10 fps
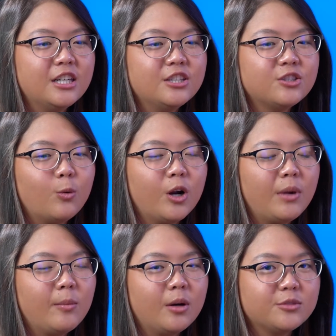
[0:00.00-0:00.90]
So where
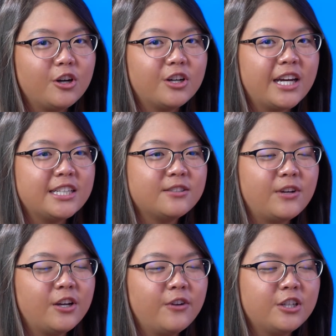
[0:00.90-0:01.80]
my mom taught at is a
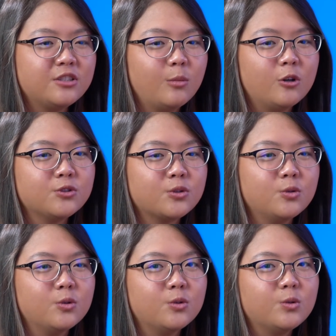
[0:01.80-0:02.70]
very, very small
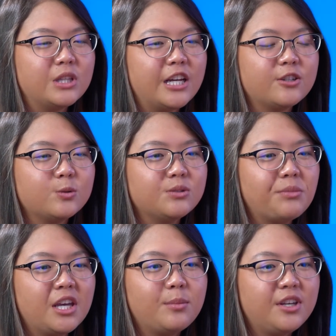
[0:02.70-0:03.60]
school. There was
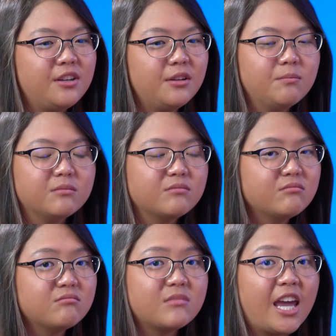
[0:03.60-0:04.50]
maybe
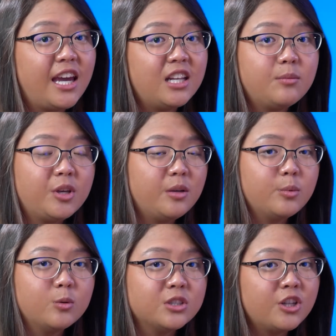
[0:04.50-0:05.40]
80
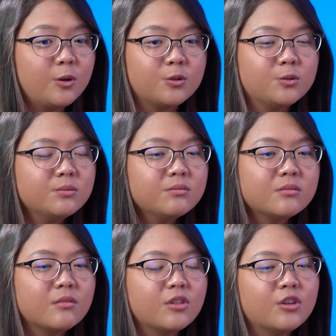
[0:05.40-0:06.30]
people in total
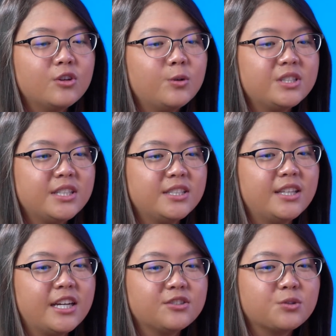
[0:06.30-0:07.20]
who attended
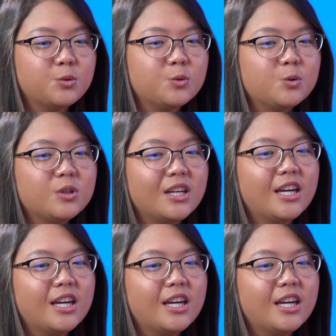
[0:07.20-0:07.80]
that school,